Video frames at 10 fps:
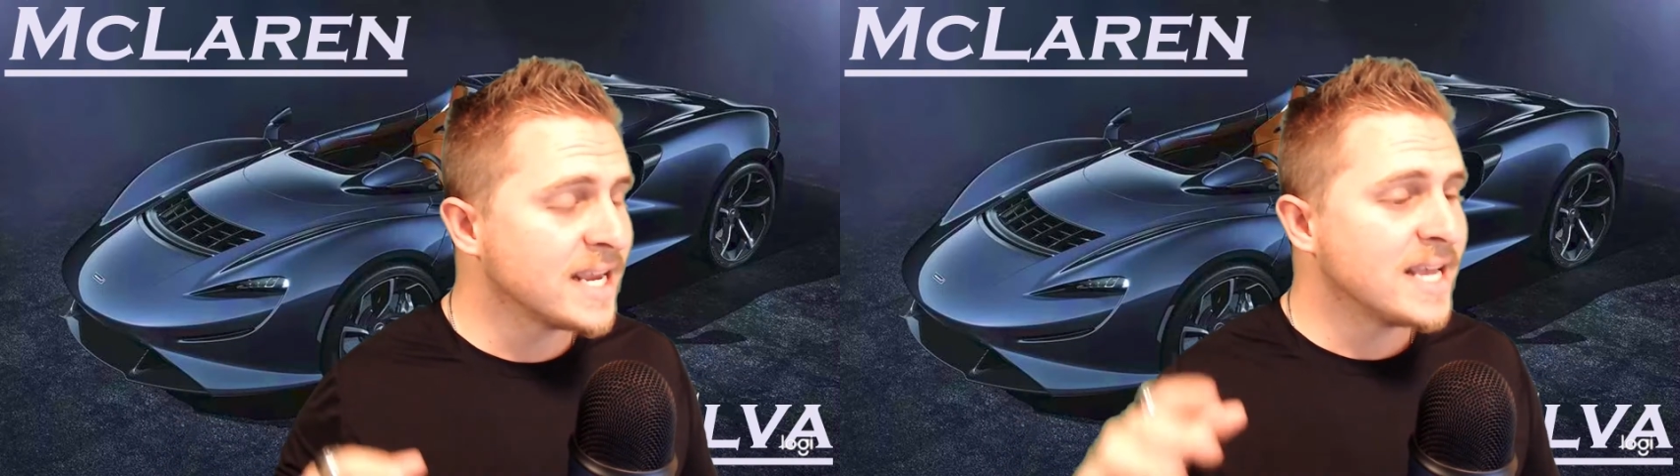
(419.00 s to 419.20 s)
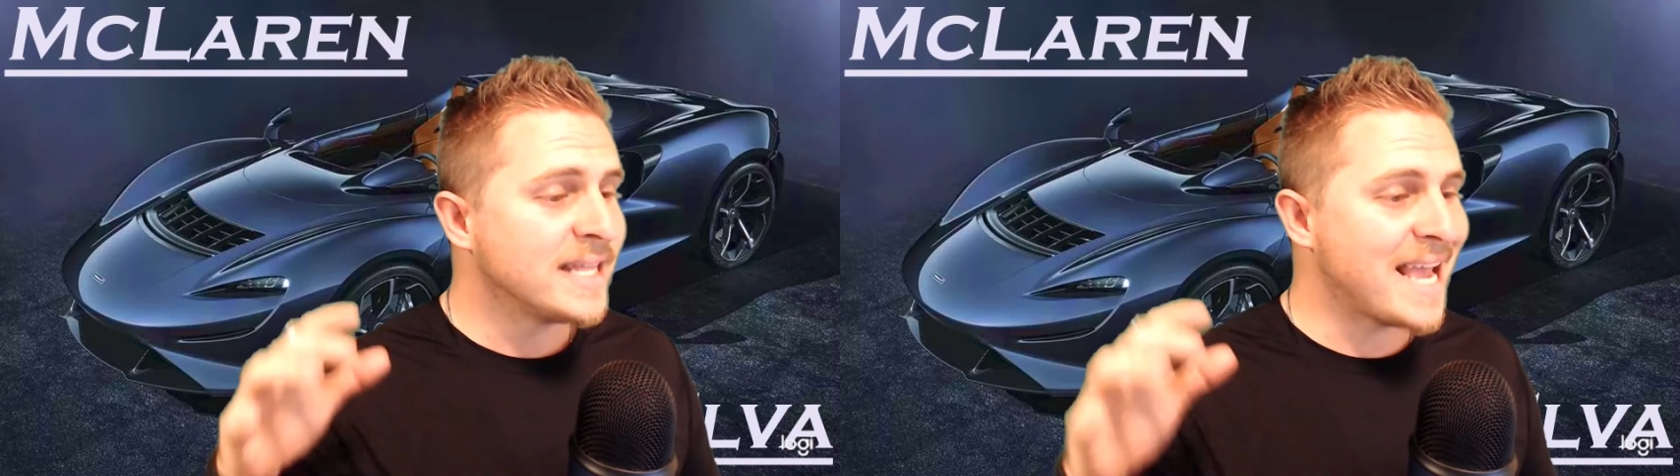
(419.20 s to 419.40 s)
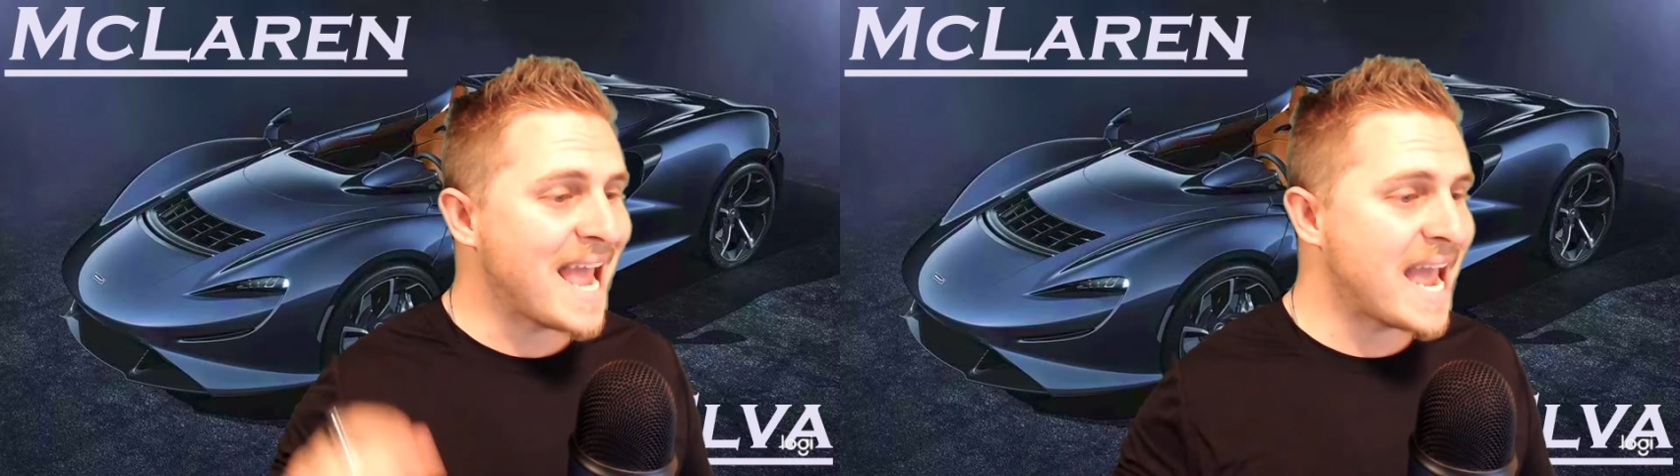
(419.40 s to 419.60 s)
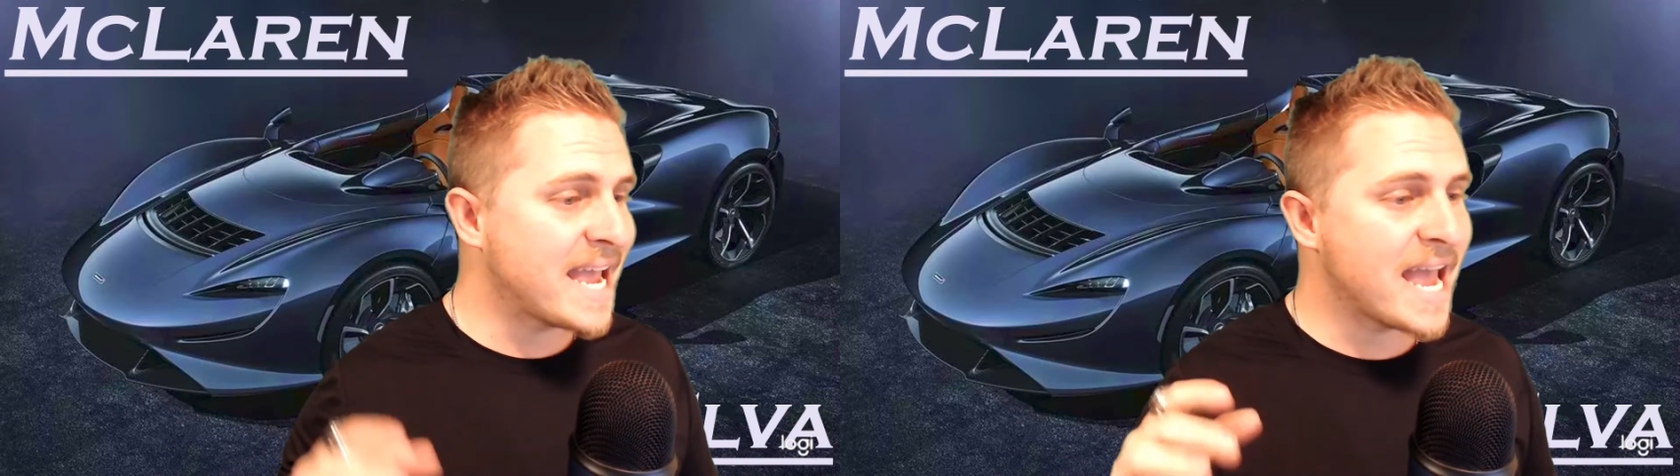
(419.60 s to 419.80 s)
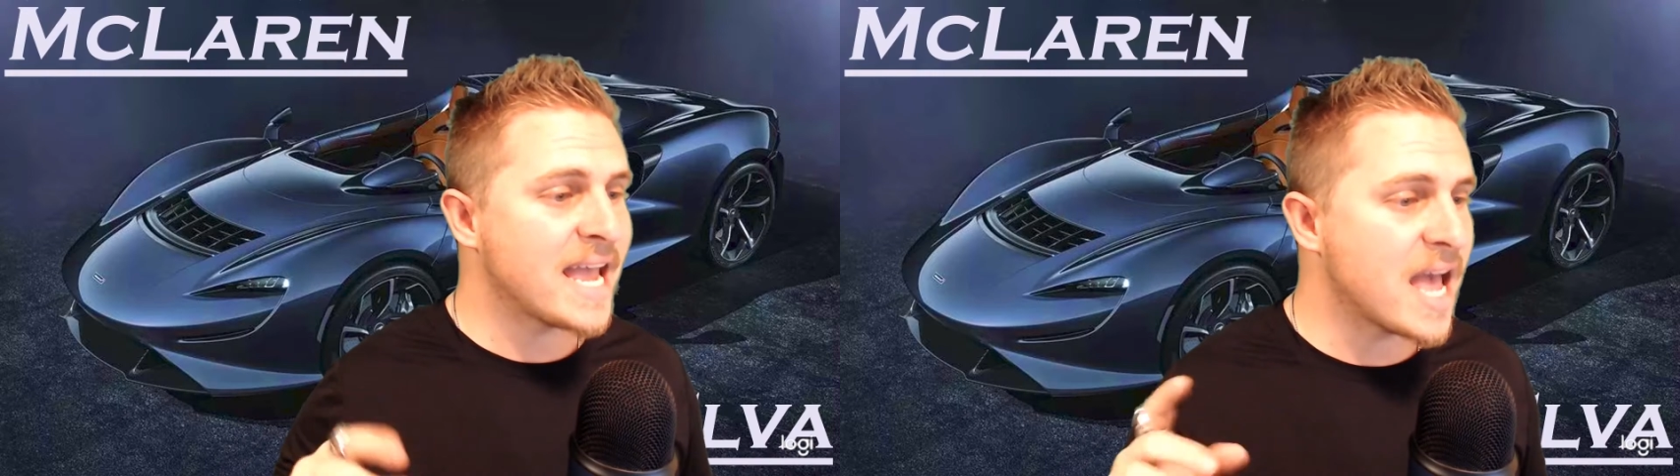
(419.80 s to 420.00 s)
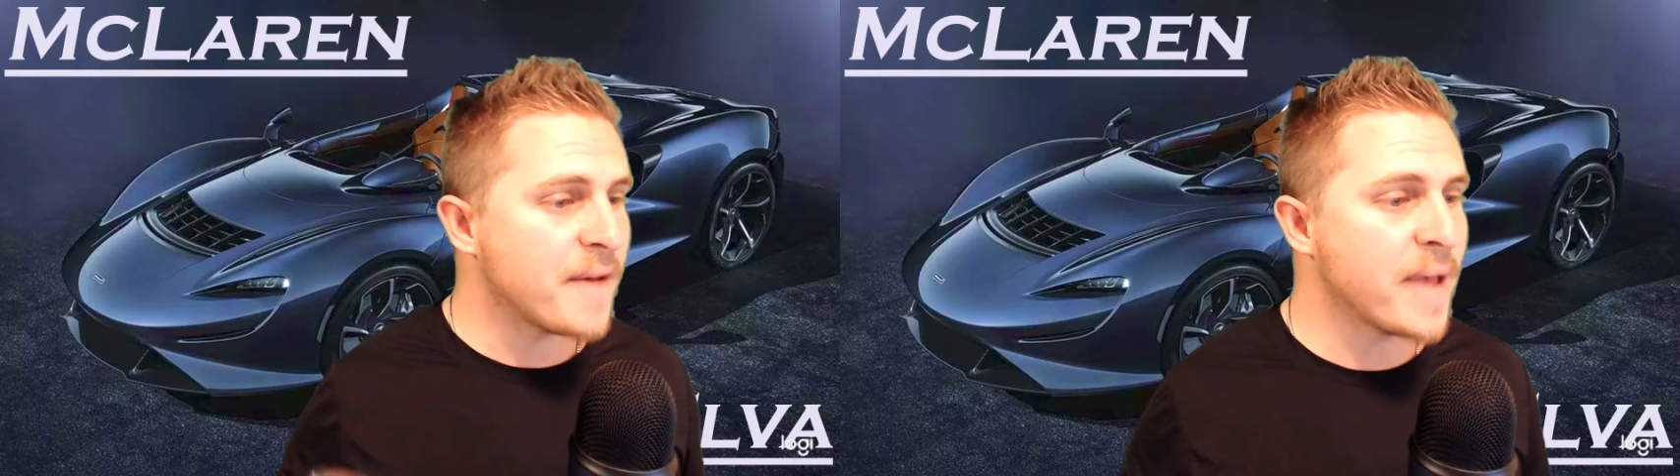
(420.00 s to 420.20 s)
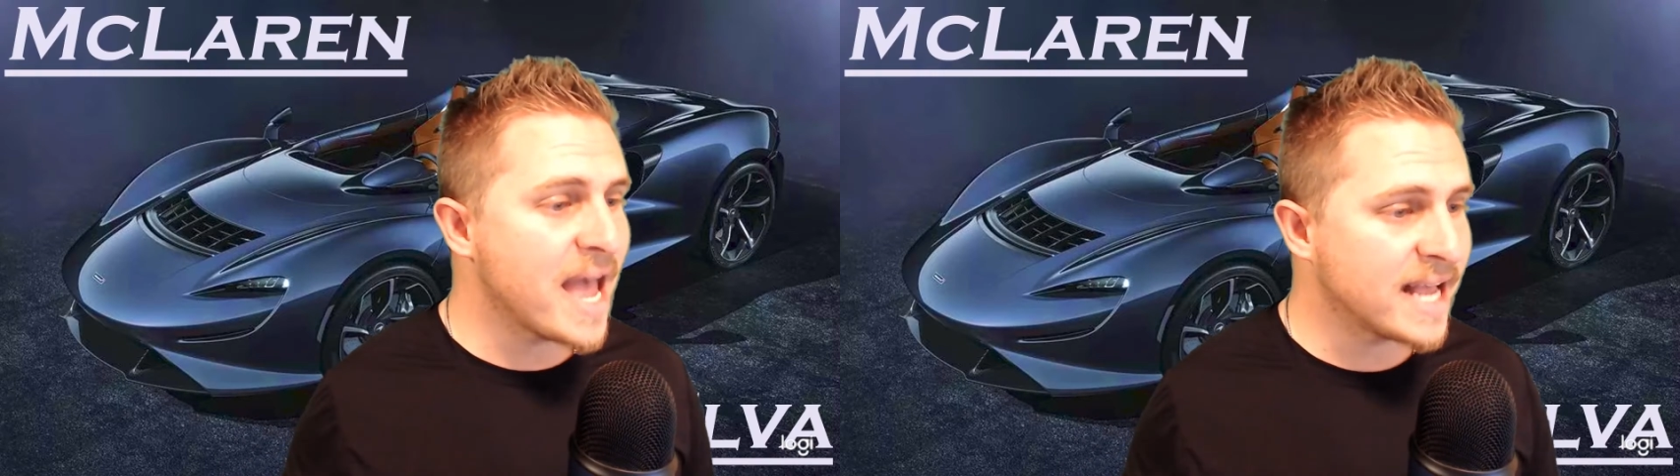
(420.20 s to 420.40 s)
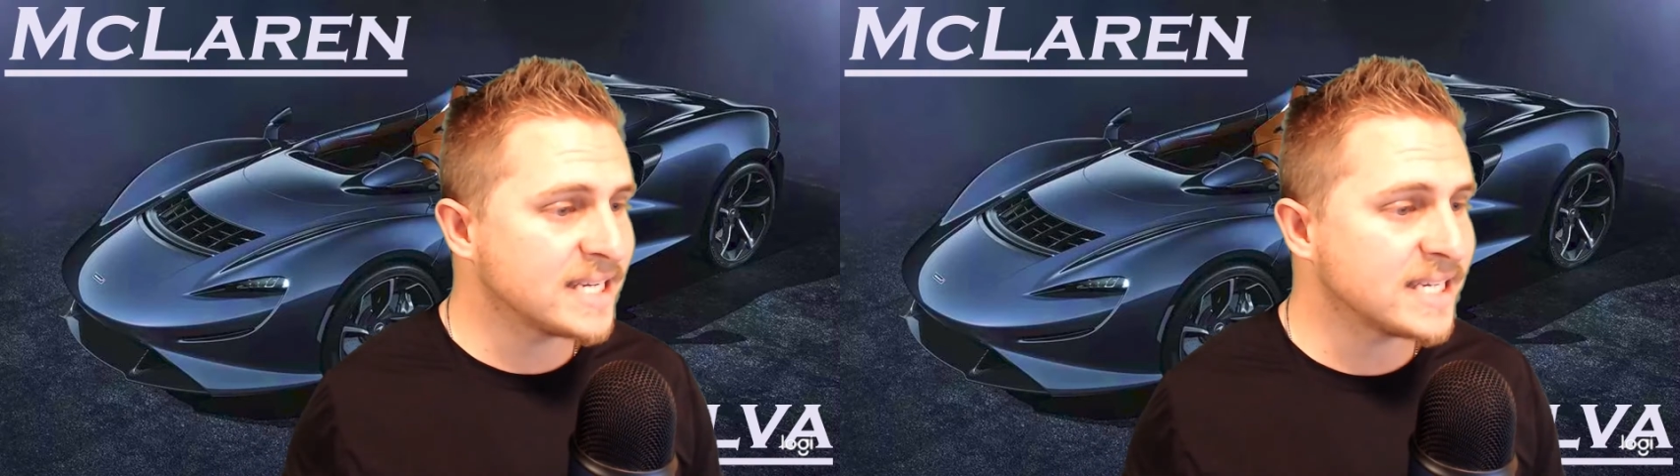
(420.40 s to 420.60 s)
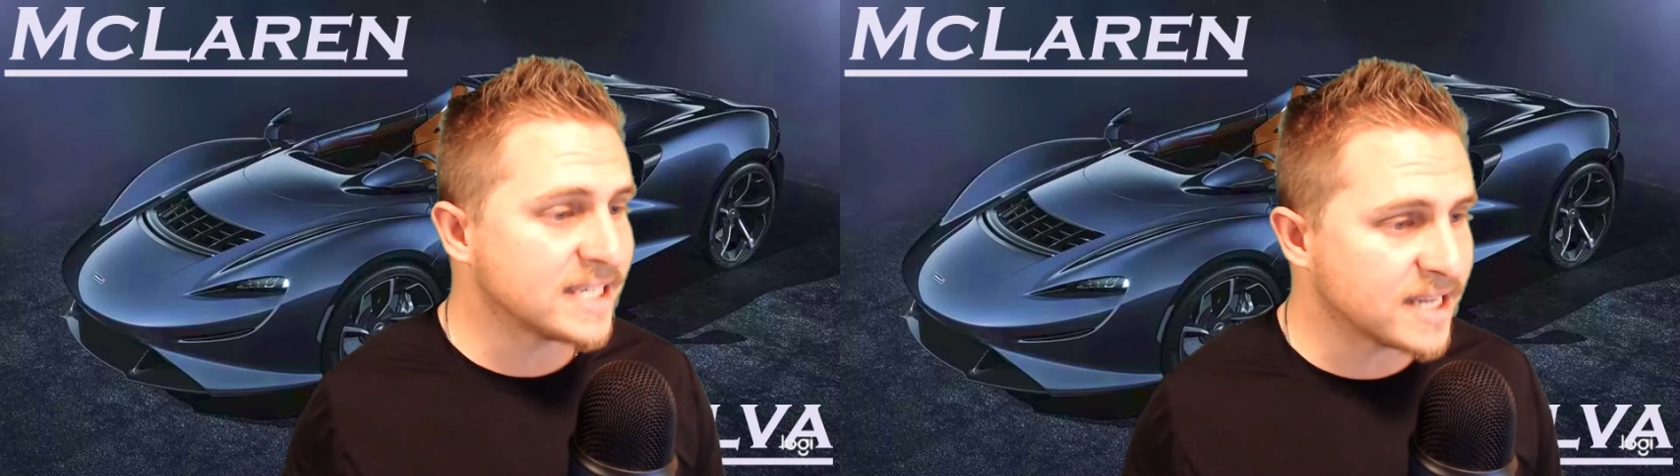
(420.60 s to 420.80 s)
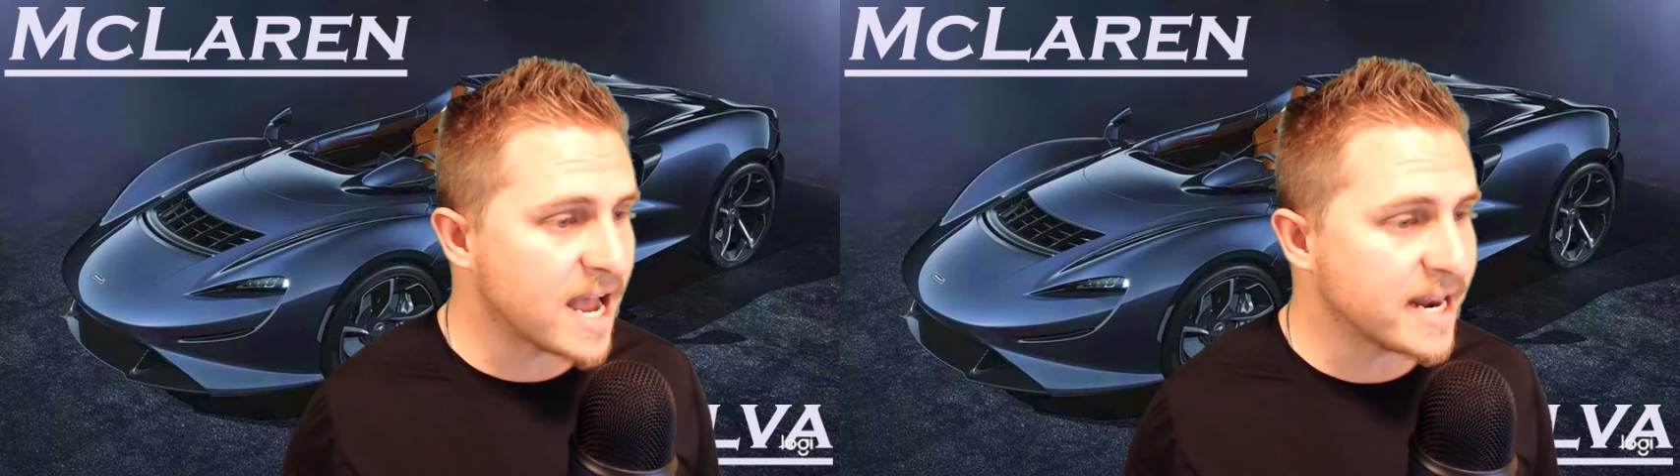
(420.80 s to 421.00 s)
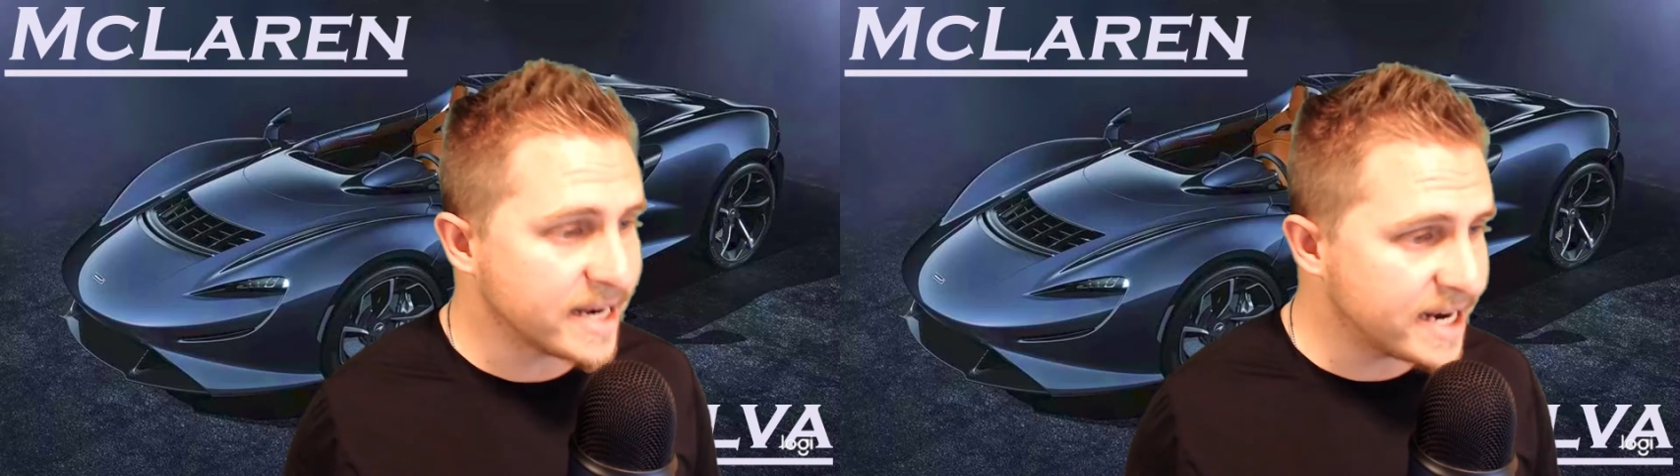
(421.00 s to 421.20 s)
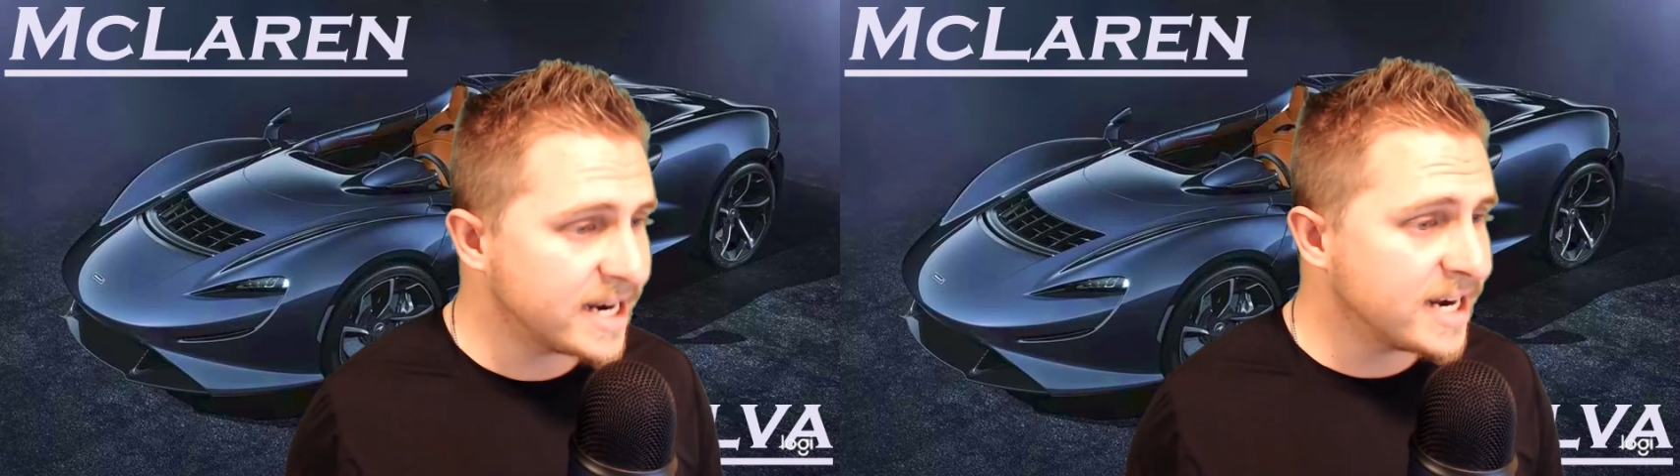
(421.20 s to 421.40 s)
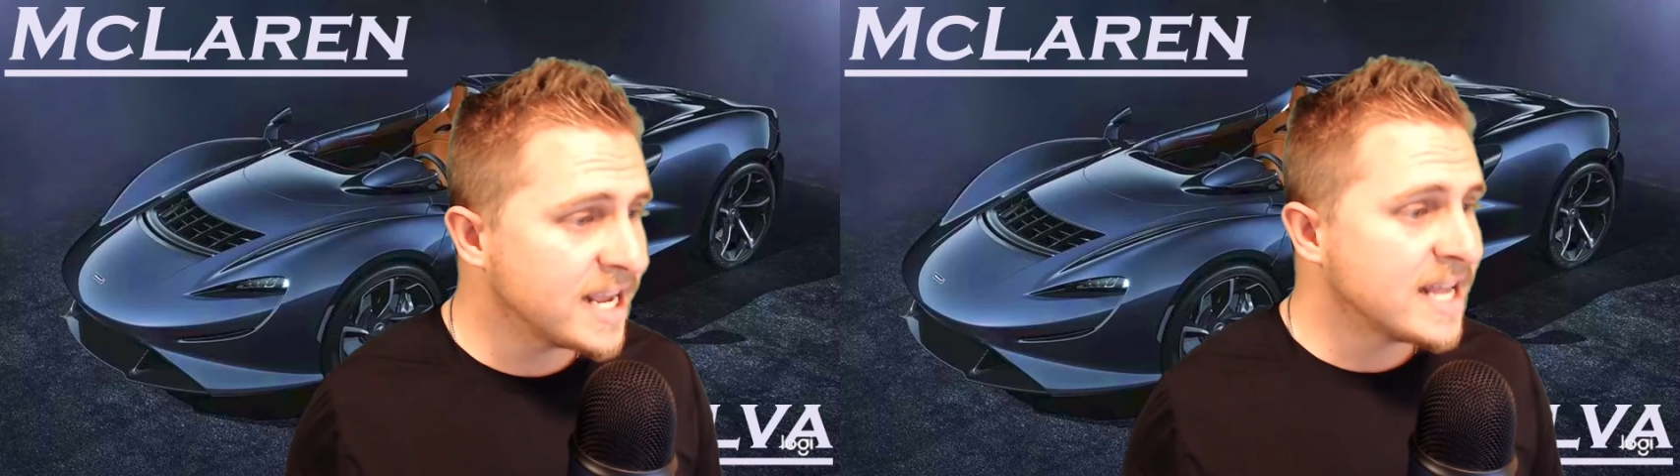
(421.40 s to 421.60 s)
the AAMS is not needed,